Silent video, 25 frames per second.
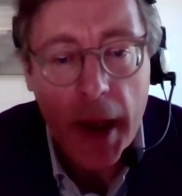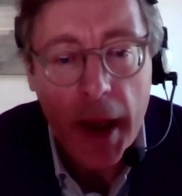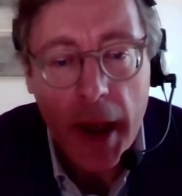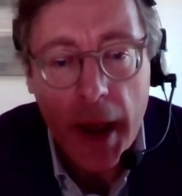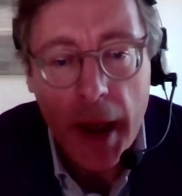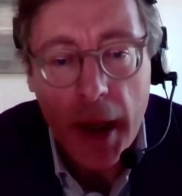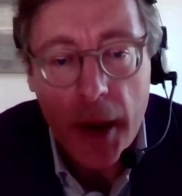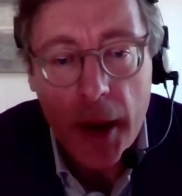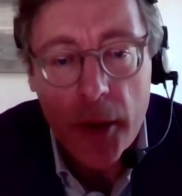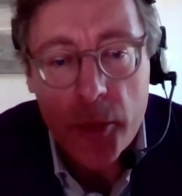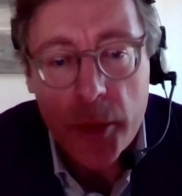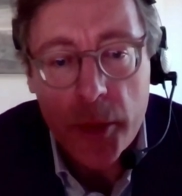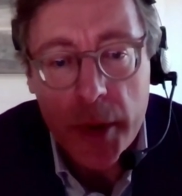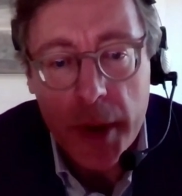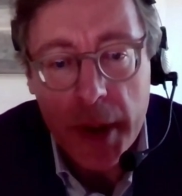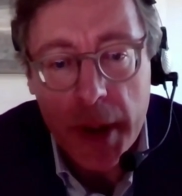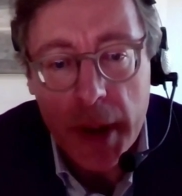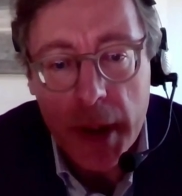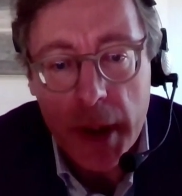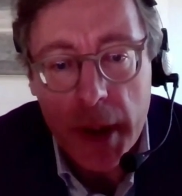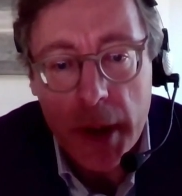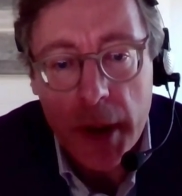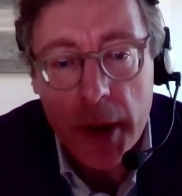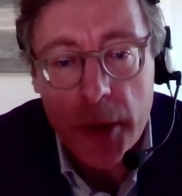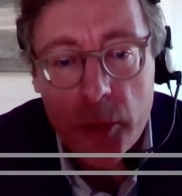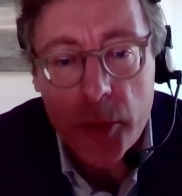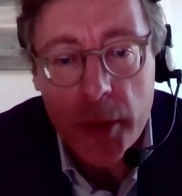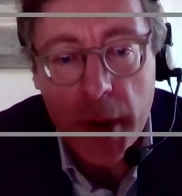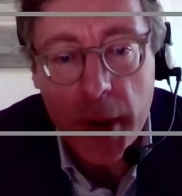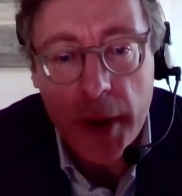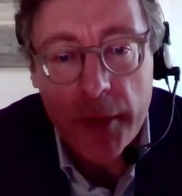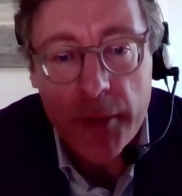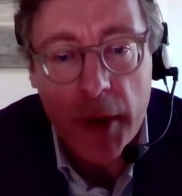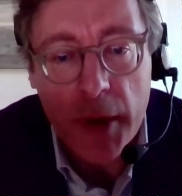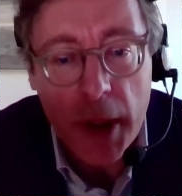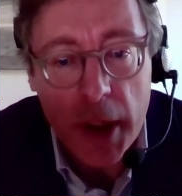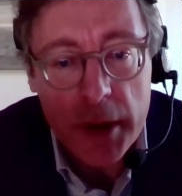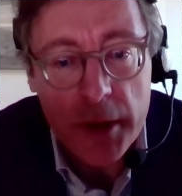We have a lot
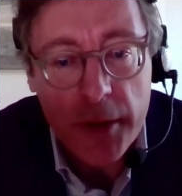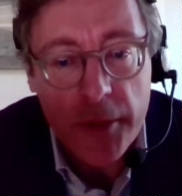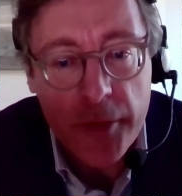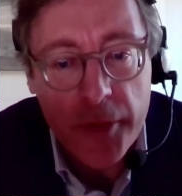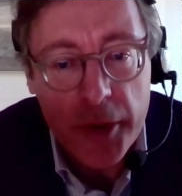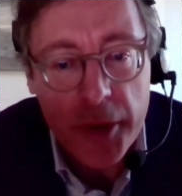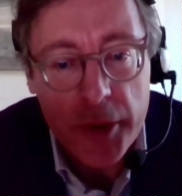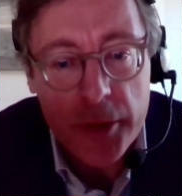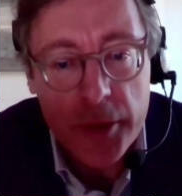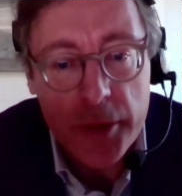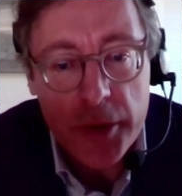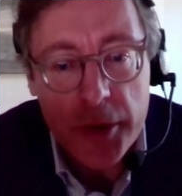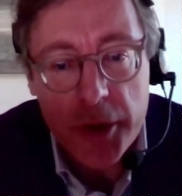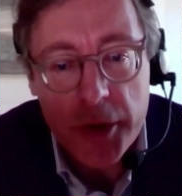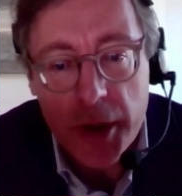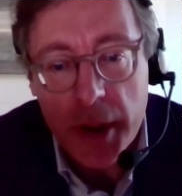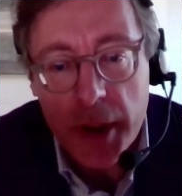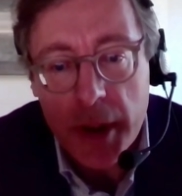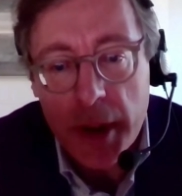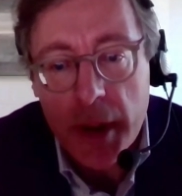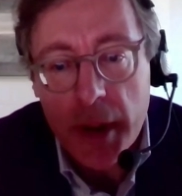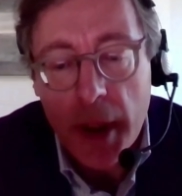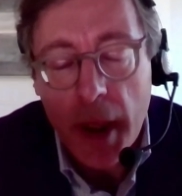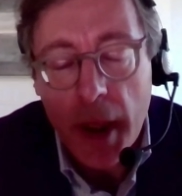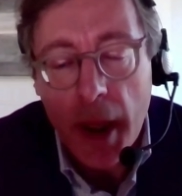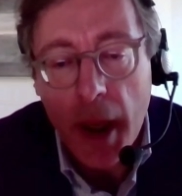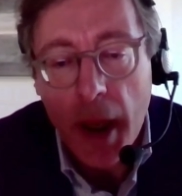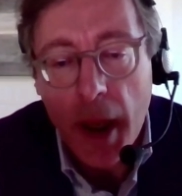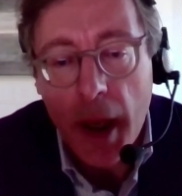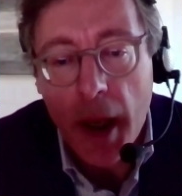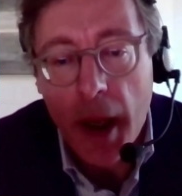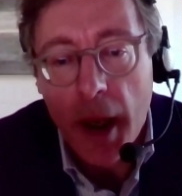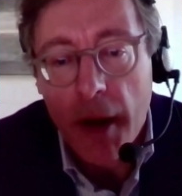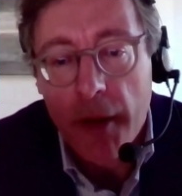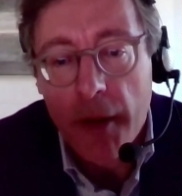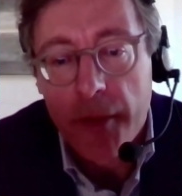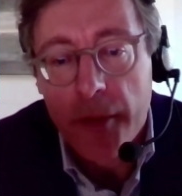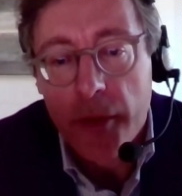of energy
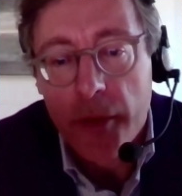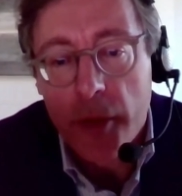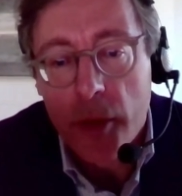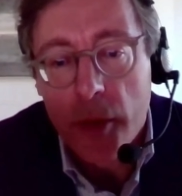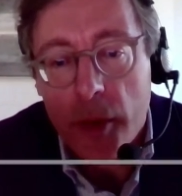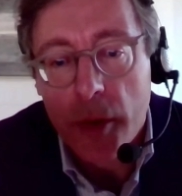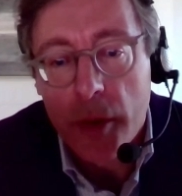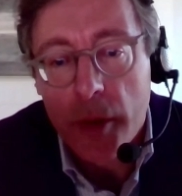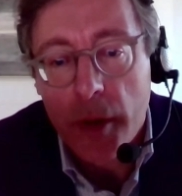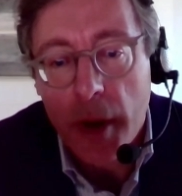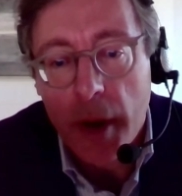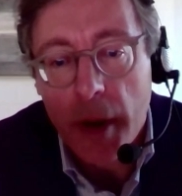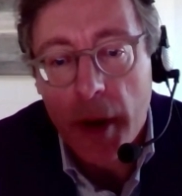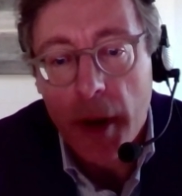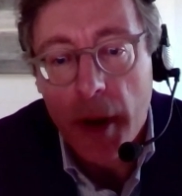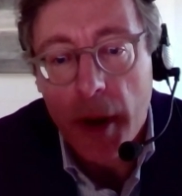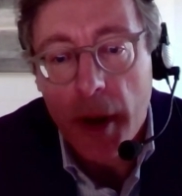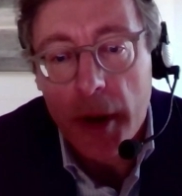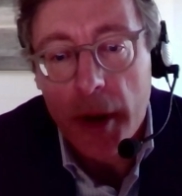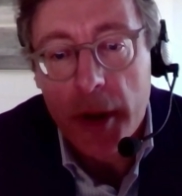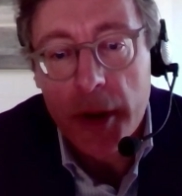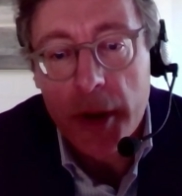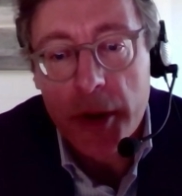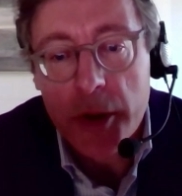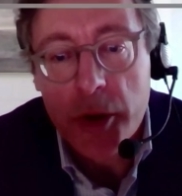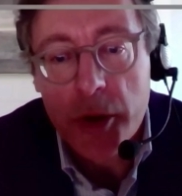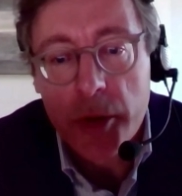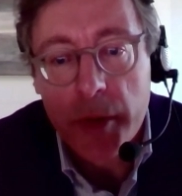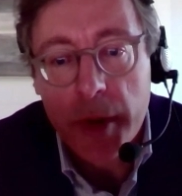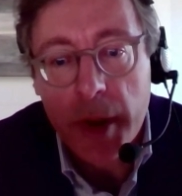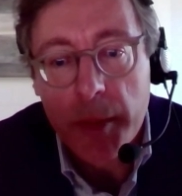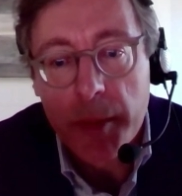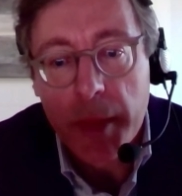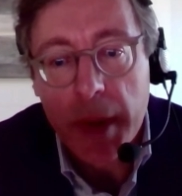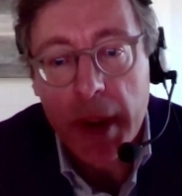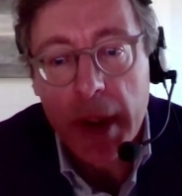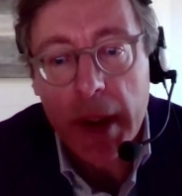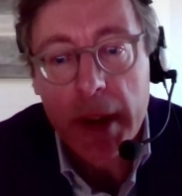for continuing
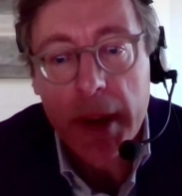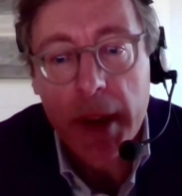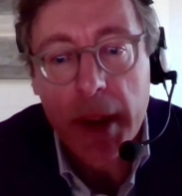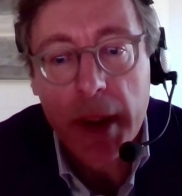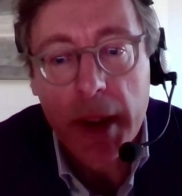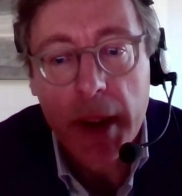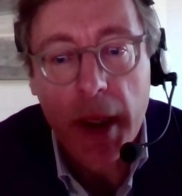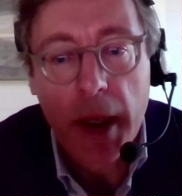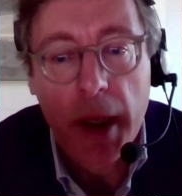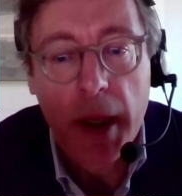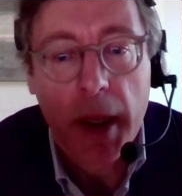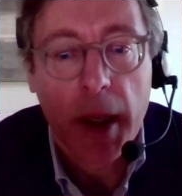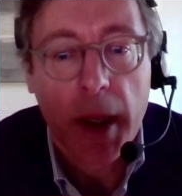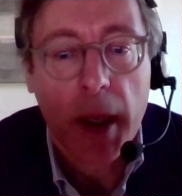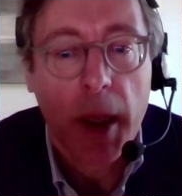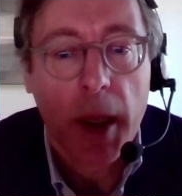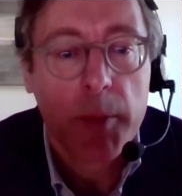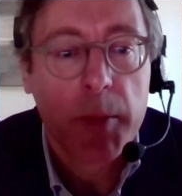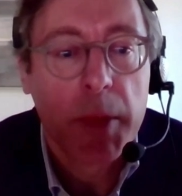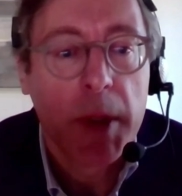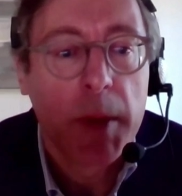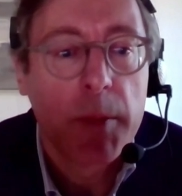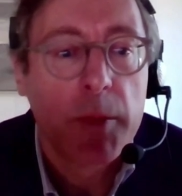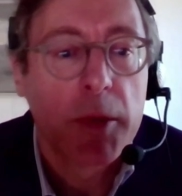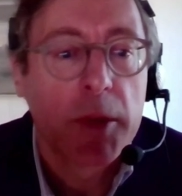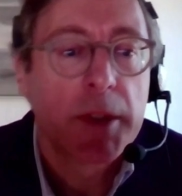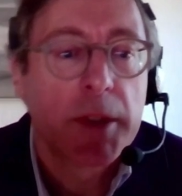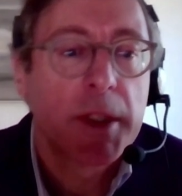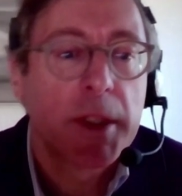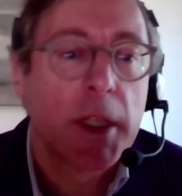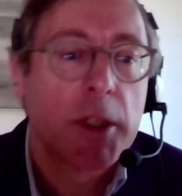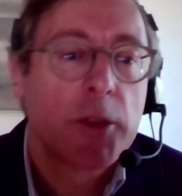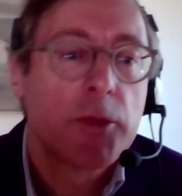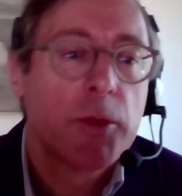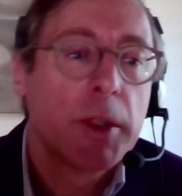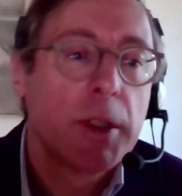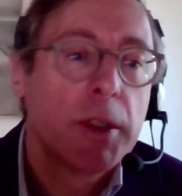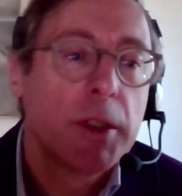building a people-centered
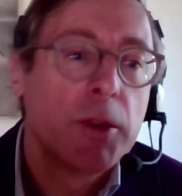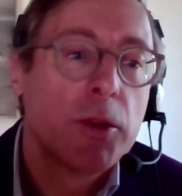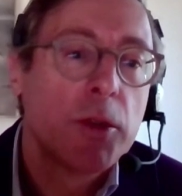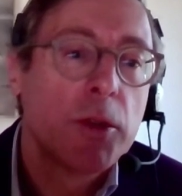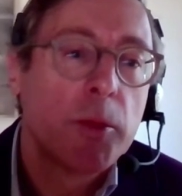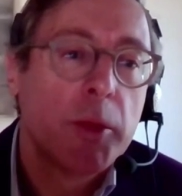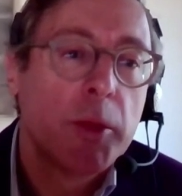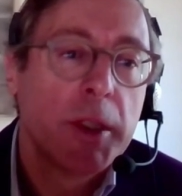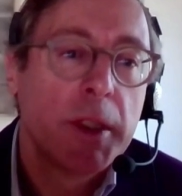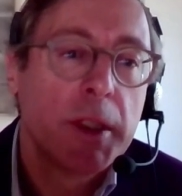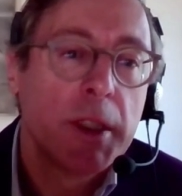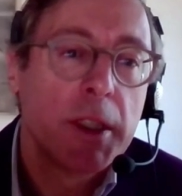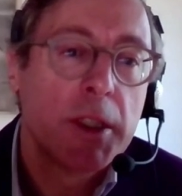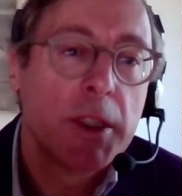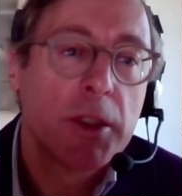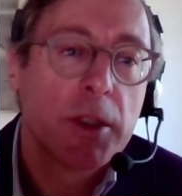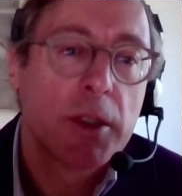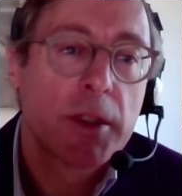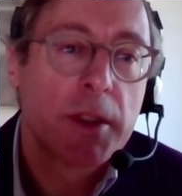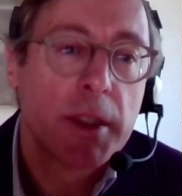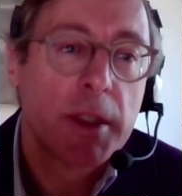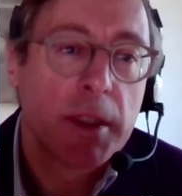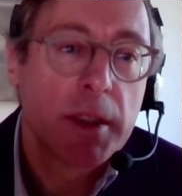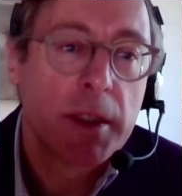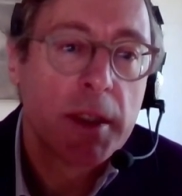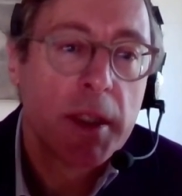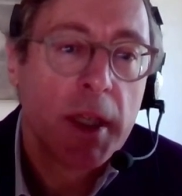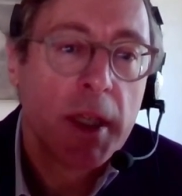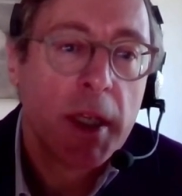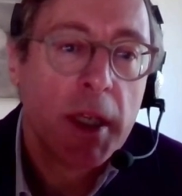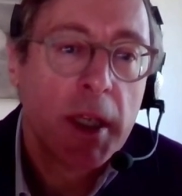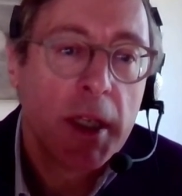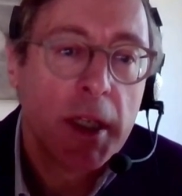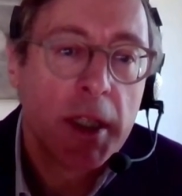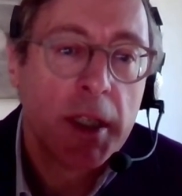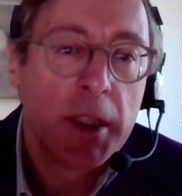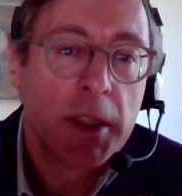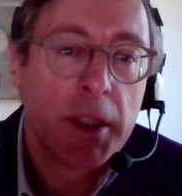European eJustice in the
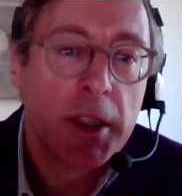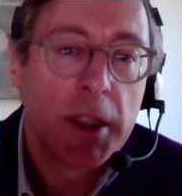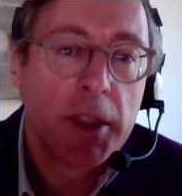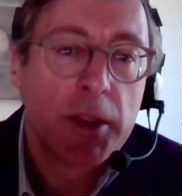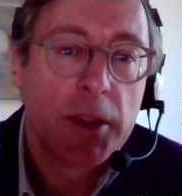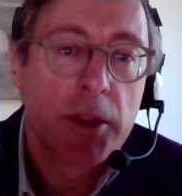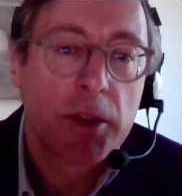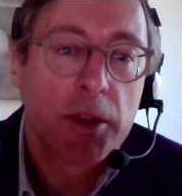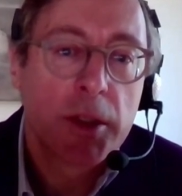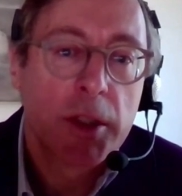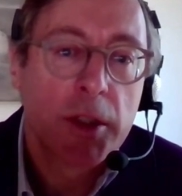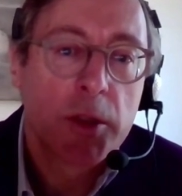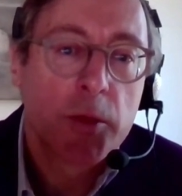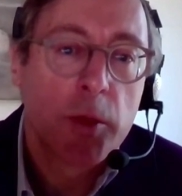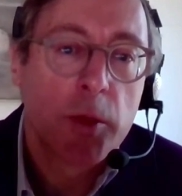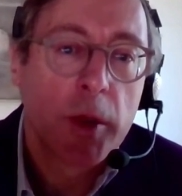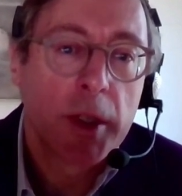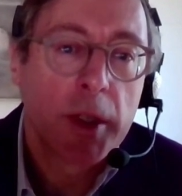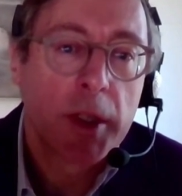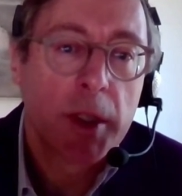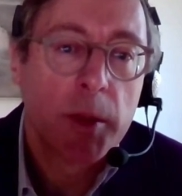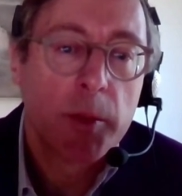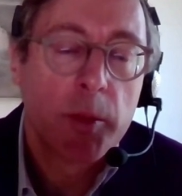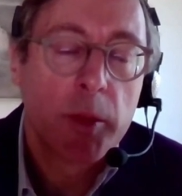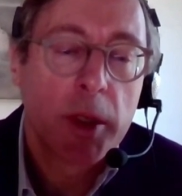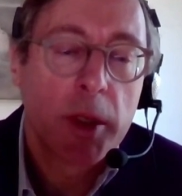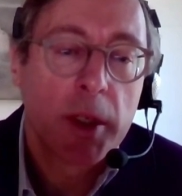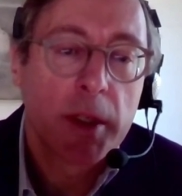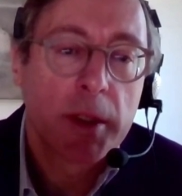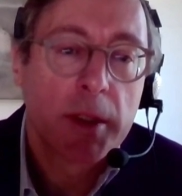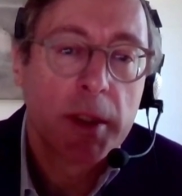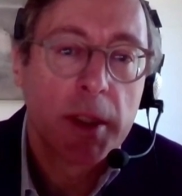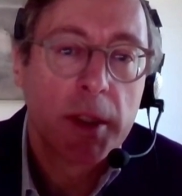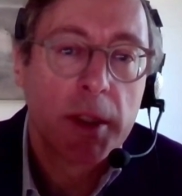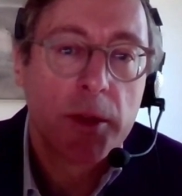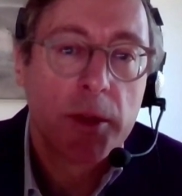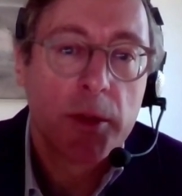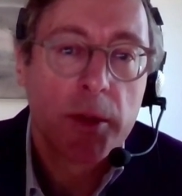eJustice Working Party together with
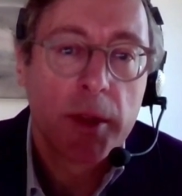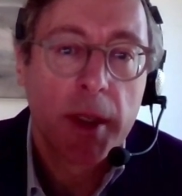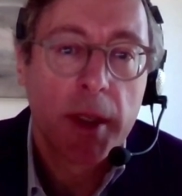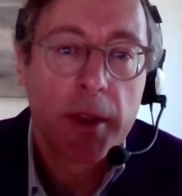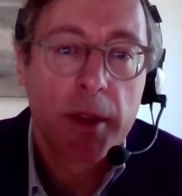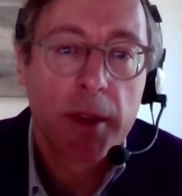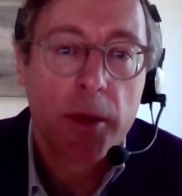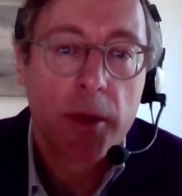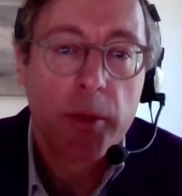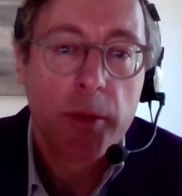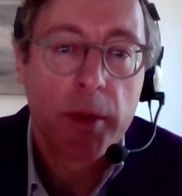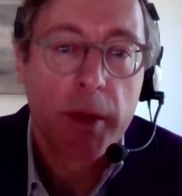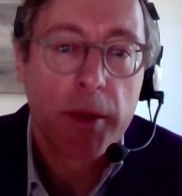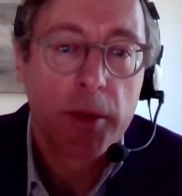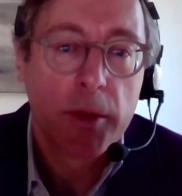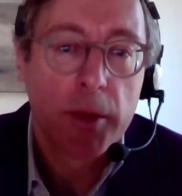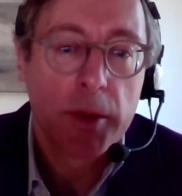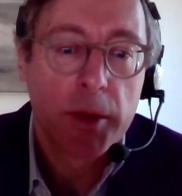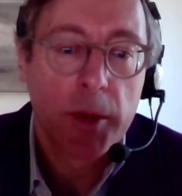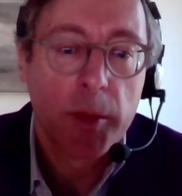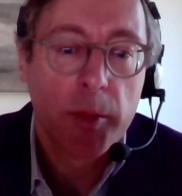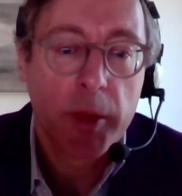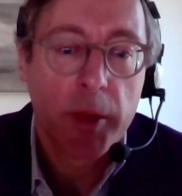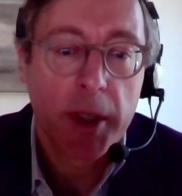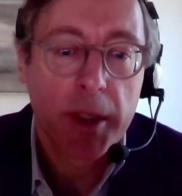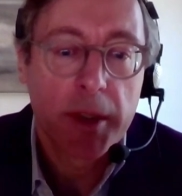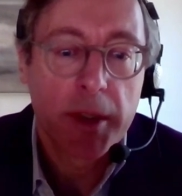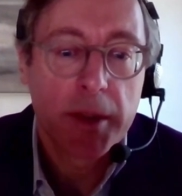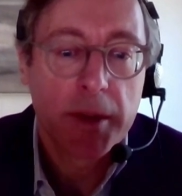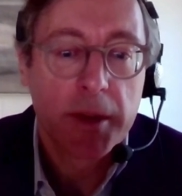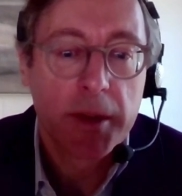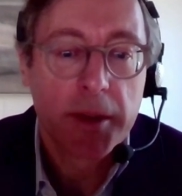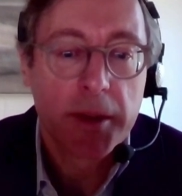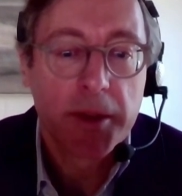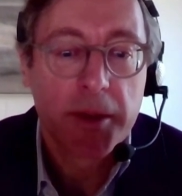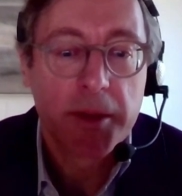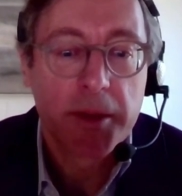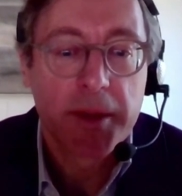all the partners. So thank you
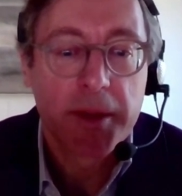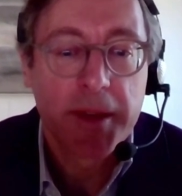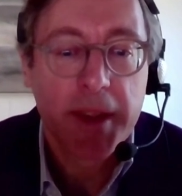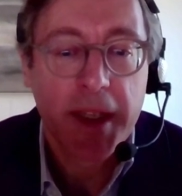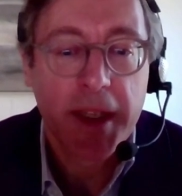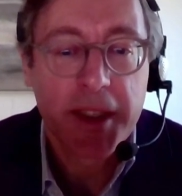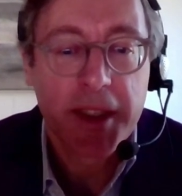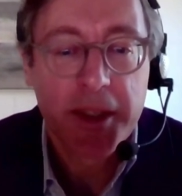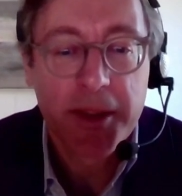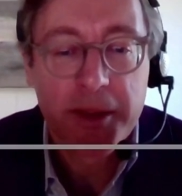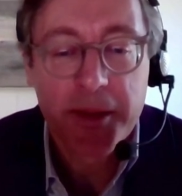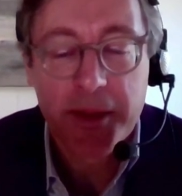very much.